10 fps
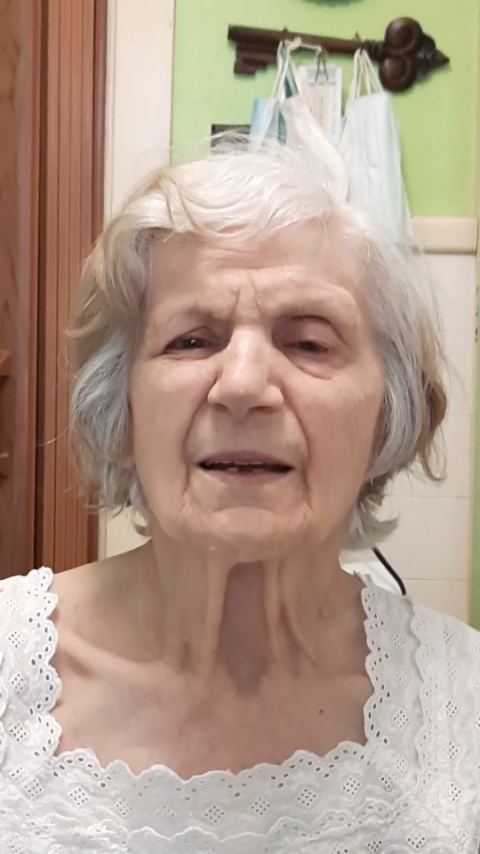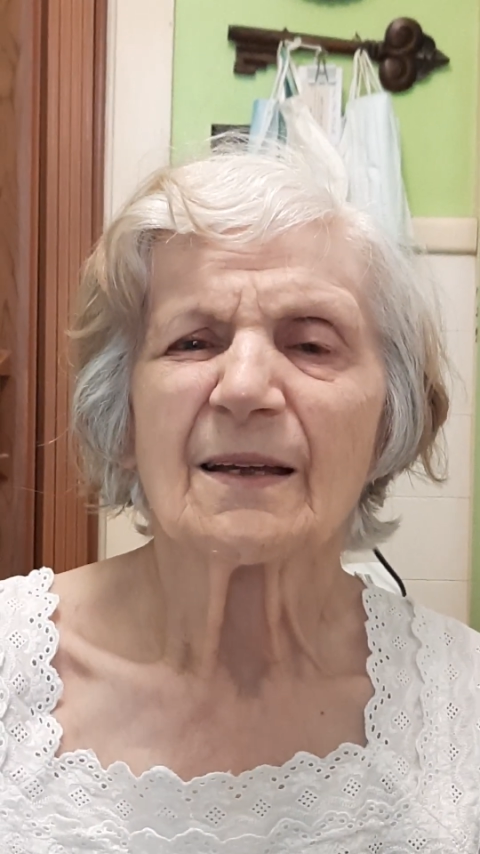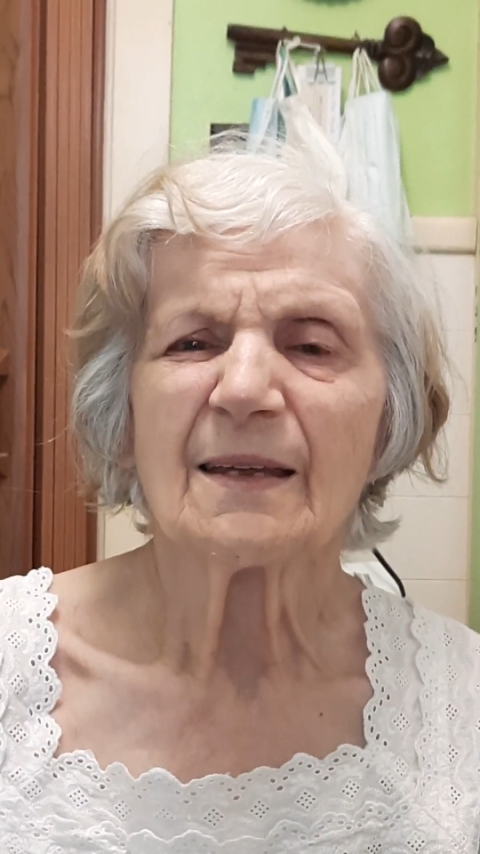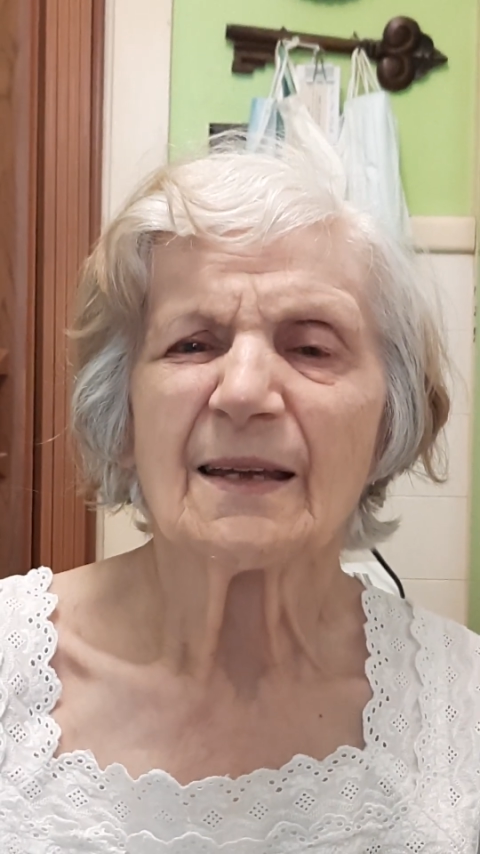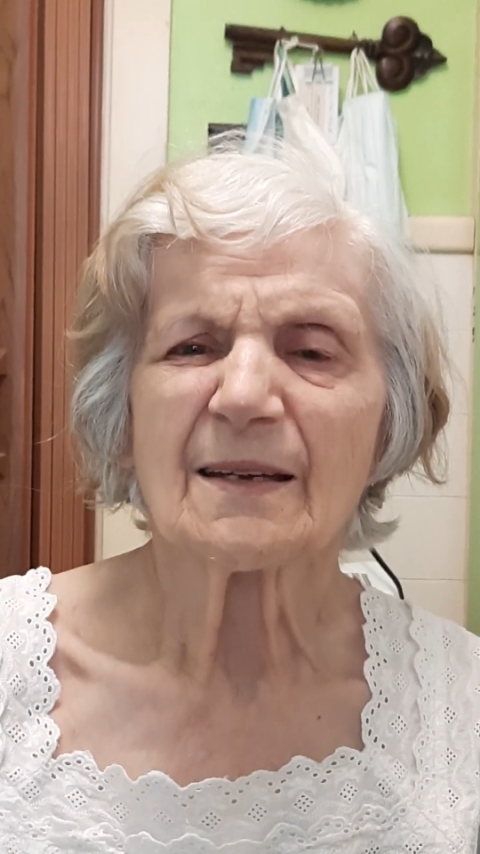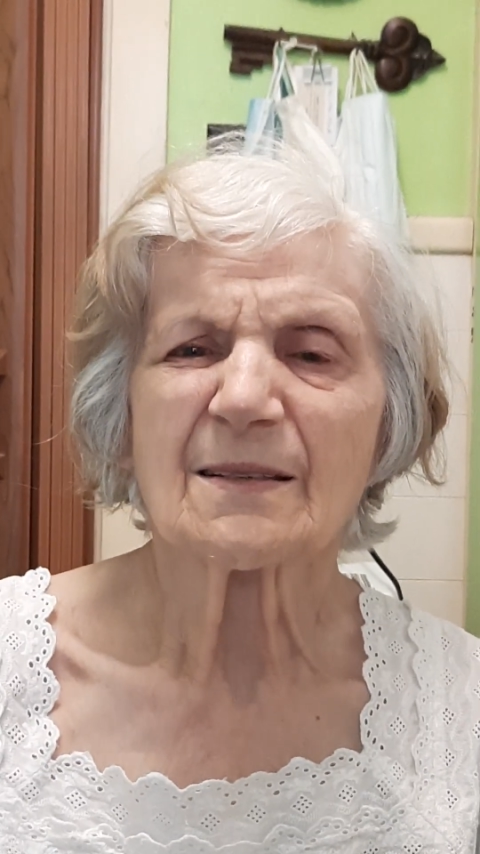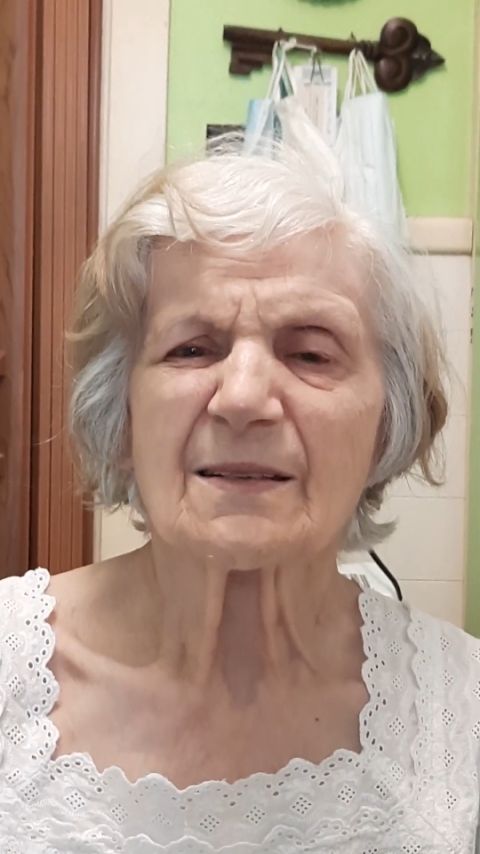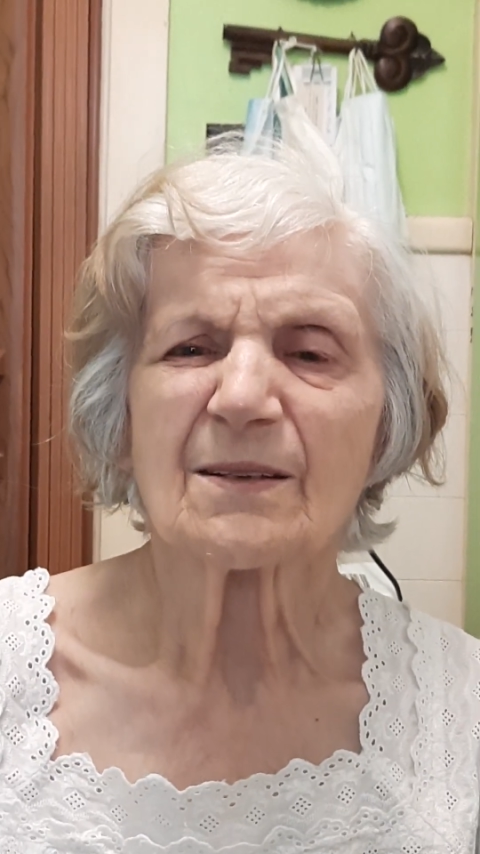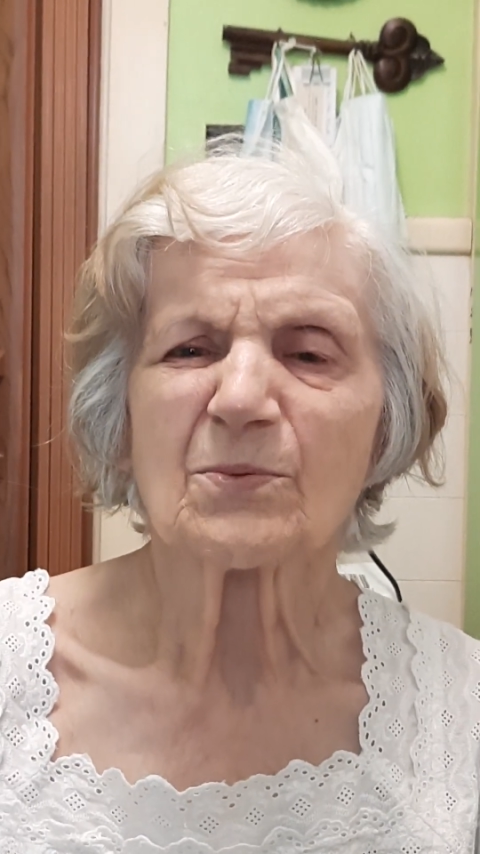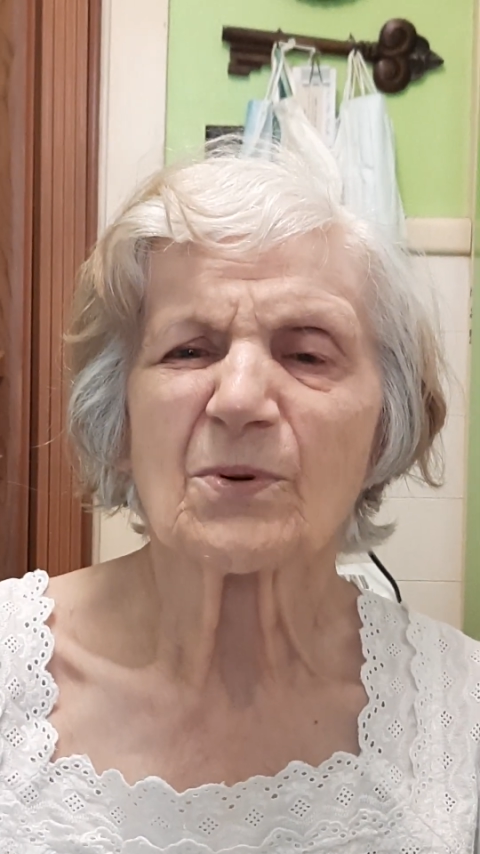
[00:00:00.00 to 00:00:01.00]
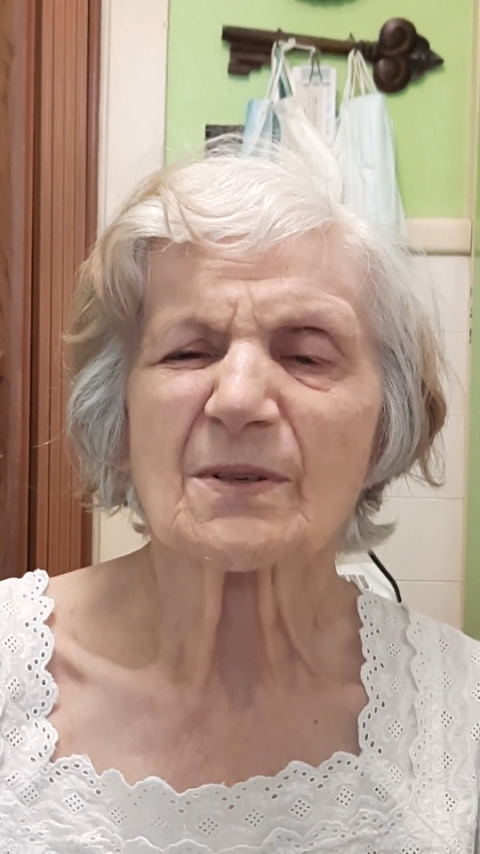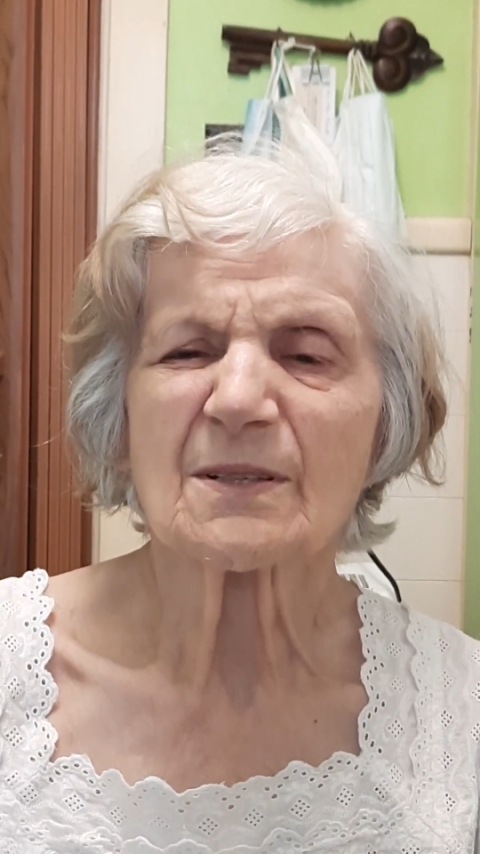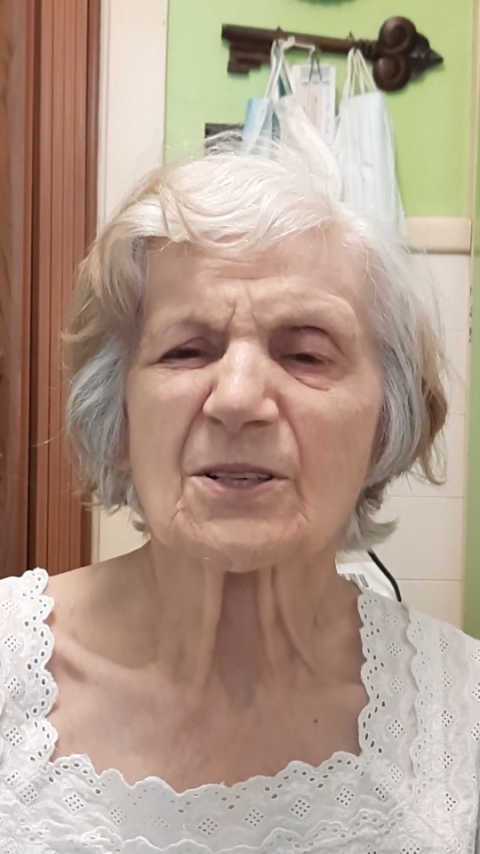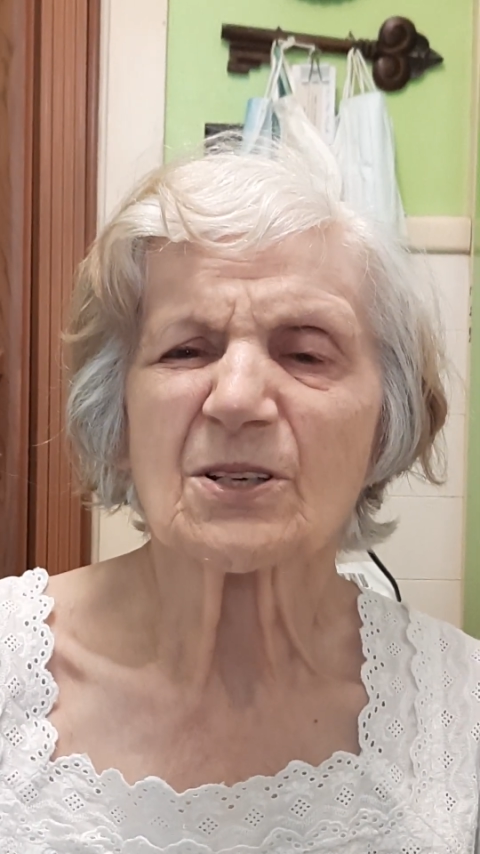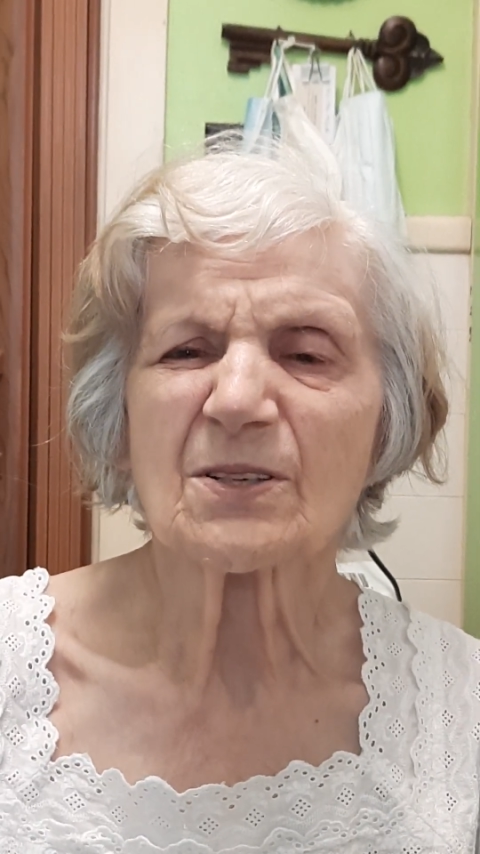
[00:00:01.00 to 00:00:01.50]
yes, it was
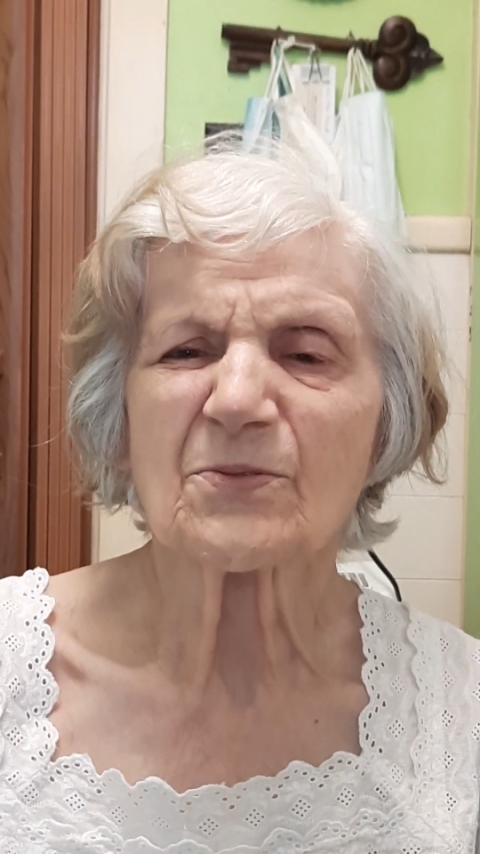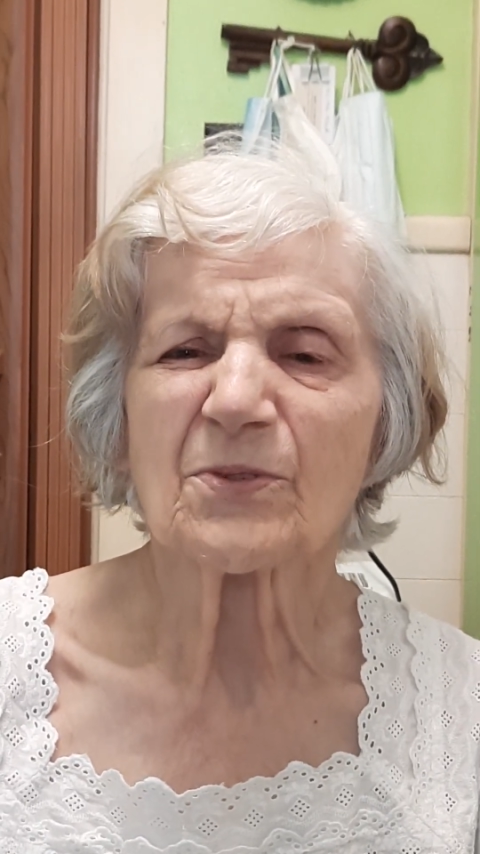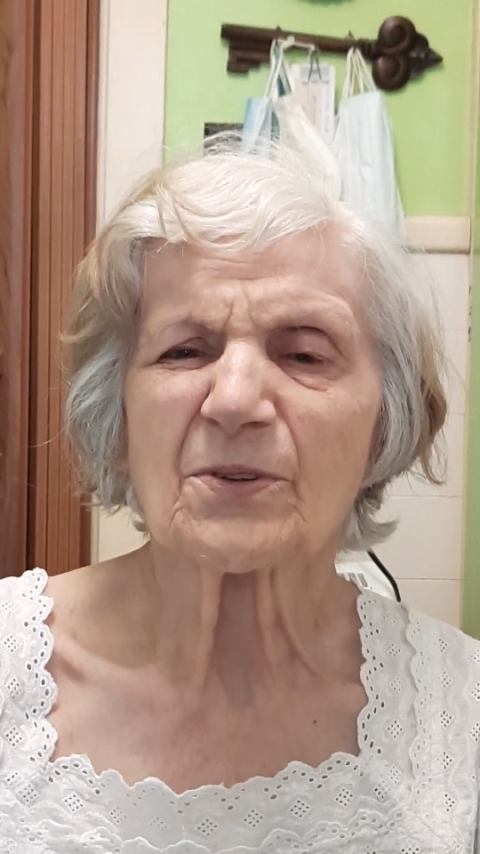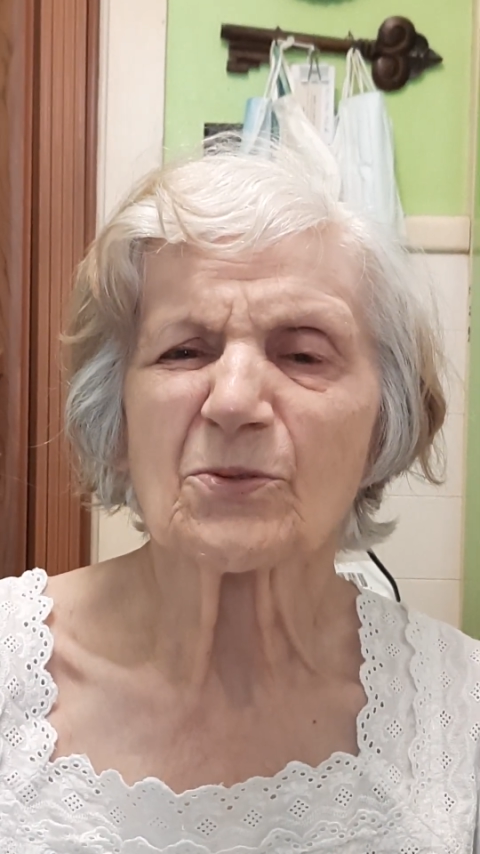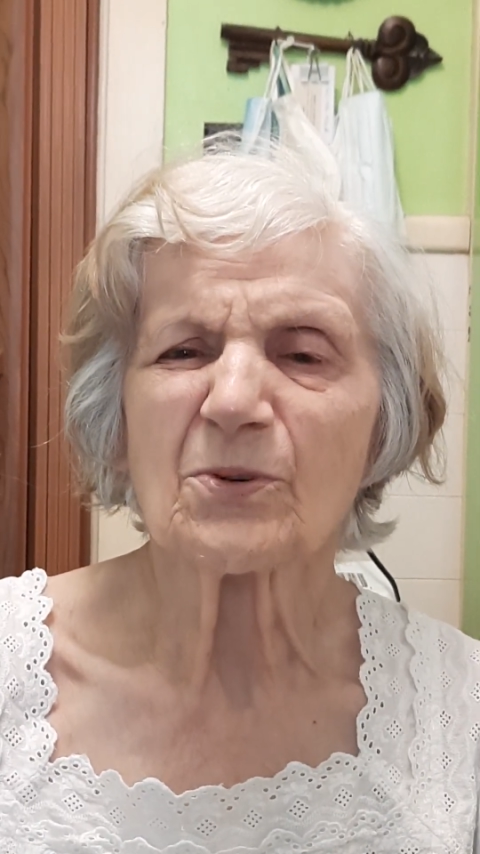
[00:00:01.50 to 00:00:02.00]
just for to